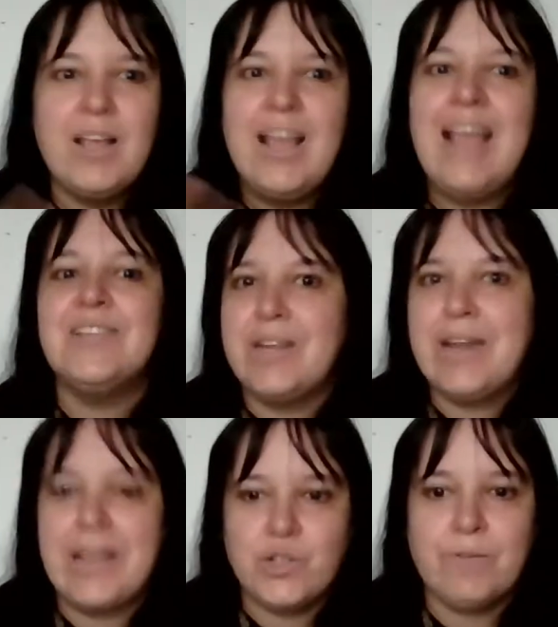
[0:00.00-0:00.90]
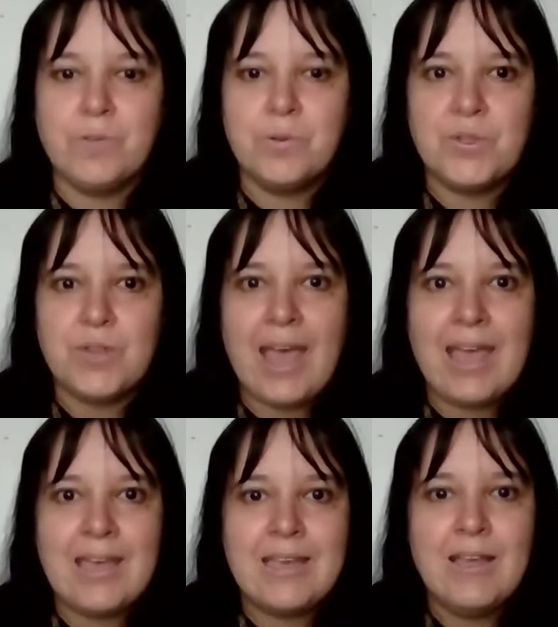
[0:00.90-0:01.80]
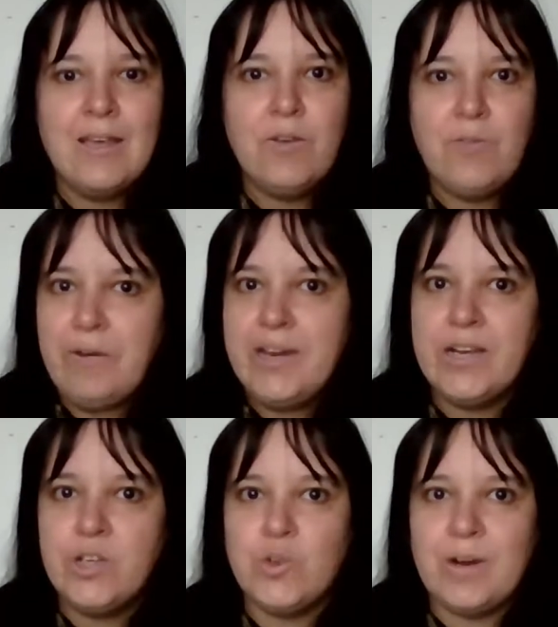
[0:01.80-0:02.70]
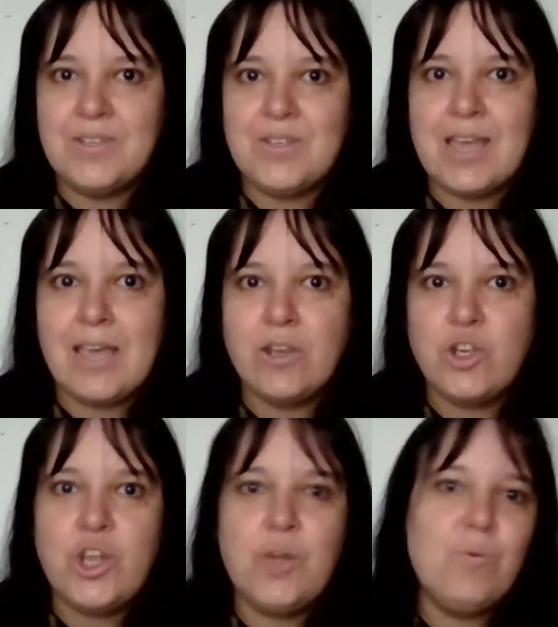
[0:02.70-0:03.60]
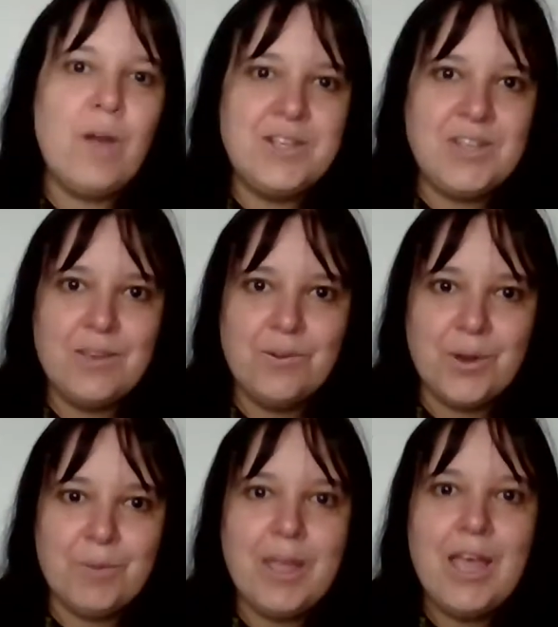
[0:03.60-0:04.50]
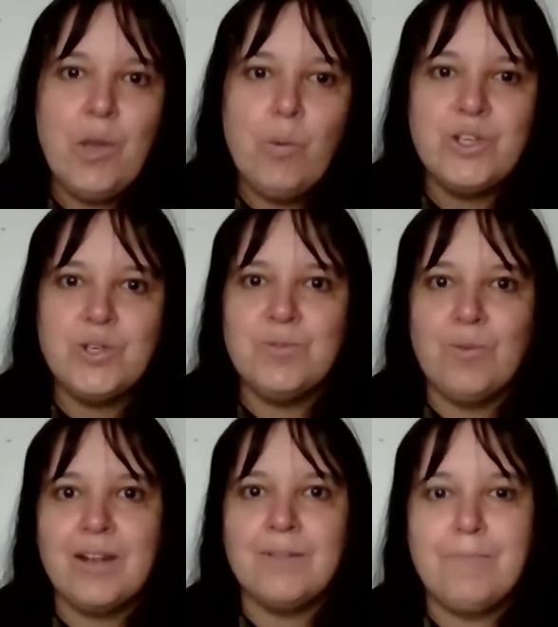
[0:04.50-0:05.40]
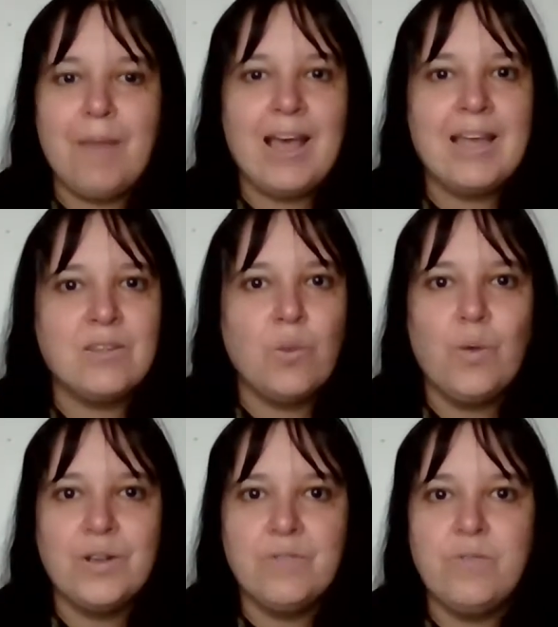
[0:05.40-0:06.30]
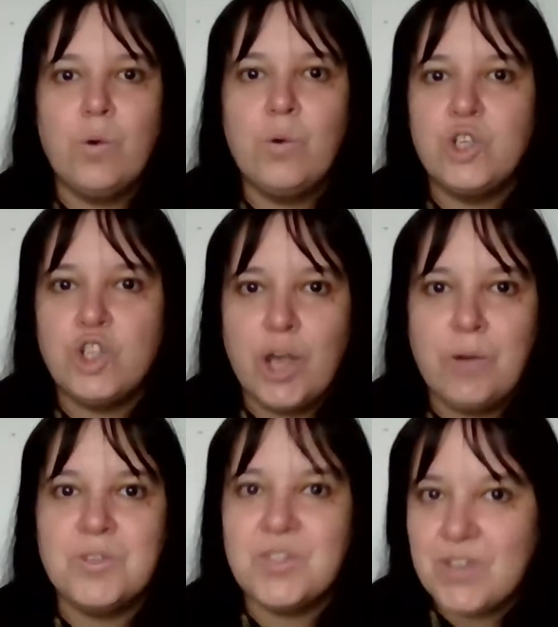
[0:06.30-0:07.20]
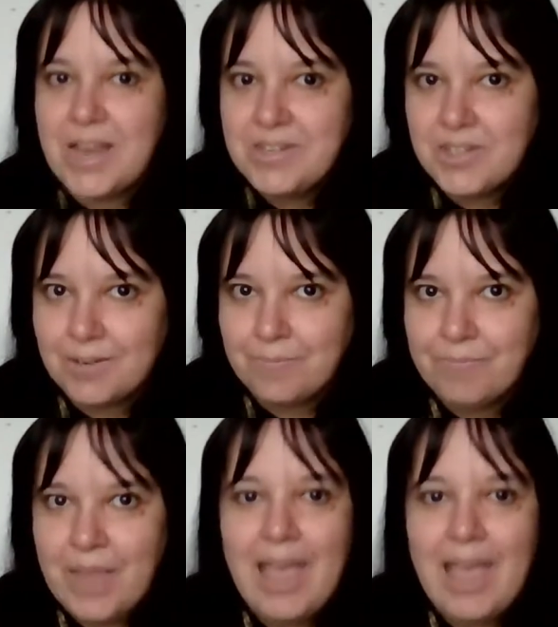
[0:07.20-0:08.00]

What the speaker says: internet travels a very interesting new writing group, which is run by the wonderful Jo Staton.